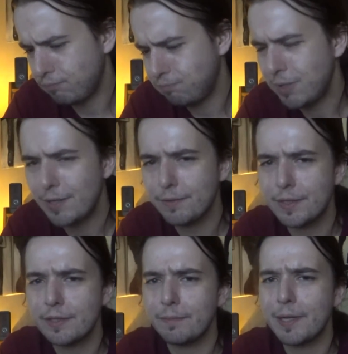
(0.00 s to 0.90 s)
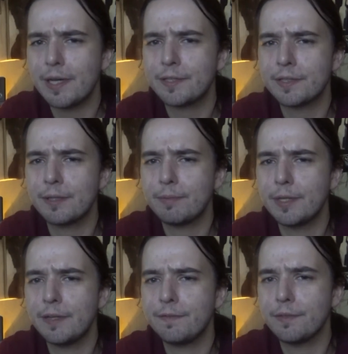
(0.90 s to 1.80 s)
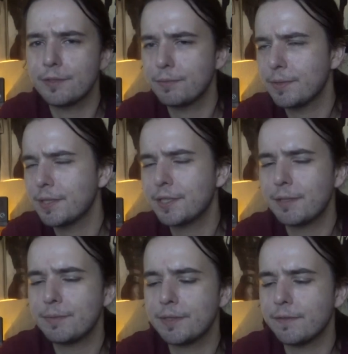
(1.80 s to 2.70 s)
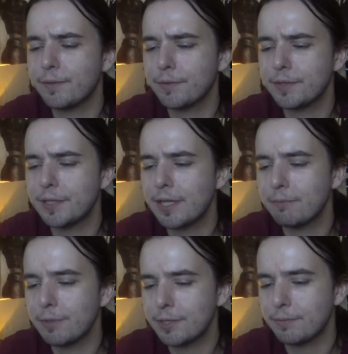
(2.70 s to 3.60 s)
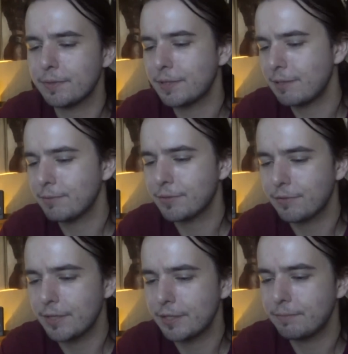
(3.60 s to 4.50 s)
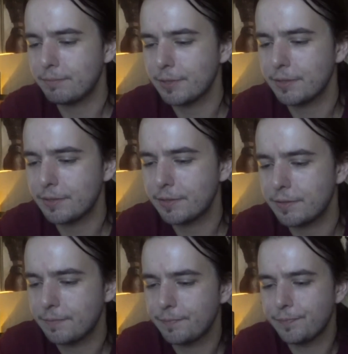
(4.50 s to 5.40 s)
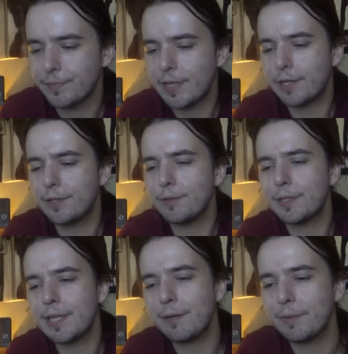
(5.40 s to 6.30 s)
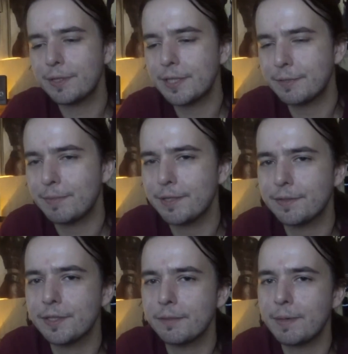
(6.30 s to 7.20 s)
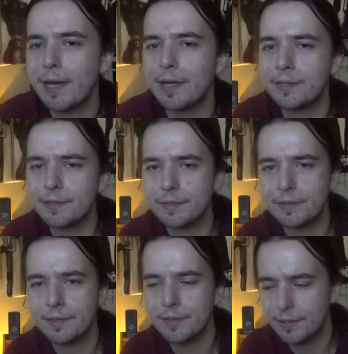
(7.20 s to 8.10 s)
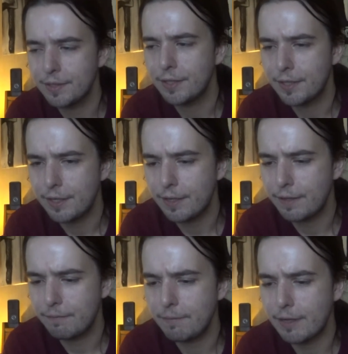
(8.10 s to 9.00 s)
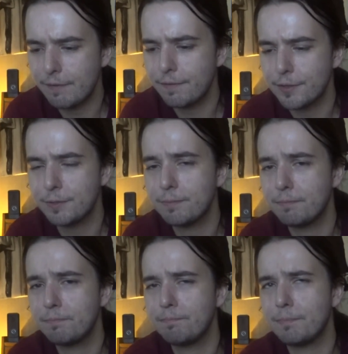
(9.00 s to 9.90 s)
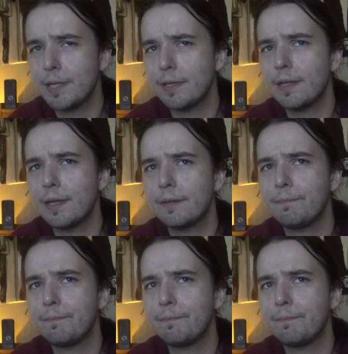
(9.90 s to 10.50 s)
Better than the past couple efforts, with the exception, of course, the Adam West one. That one's great, but not including that one, it's better than the past efforts by a lot.